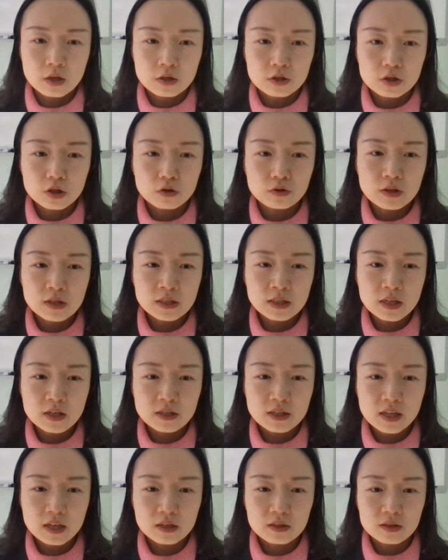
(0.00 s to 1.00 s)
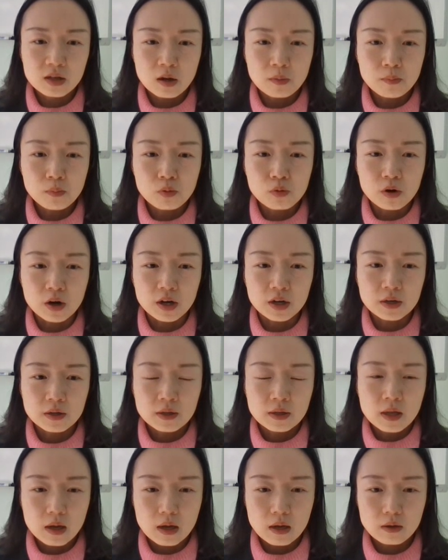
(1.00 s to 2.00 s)
So this is the example.
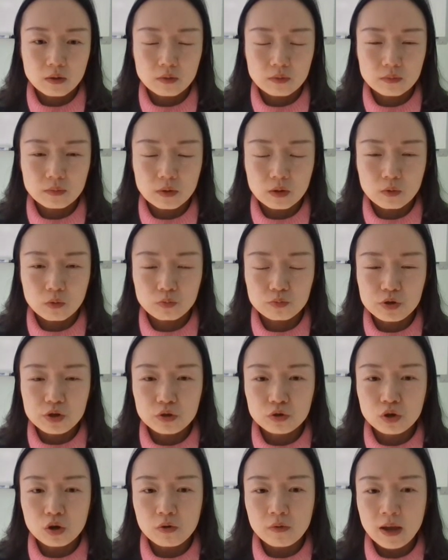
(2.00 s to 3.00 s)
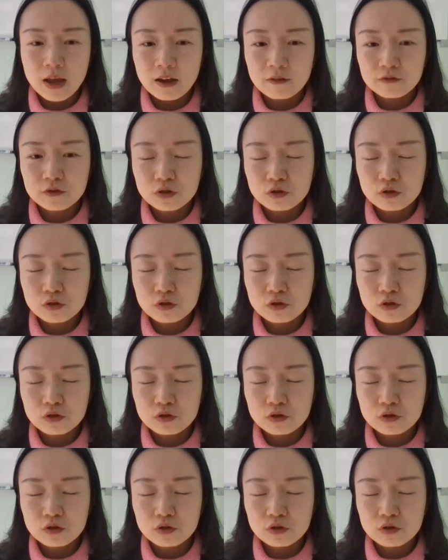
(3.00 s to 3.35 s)
You don't have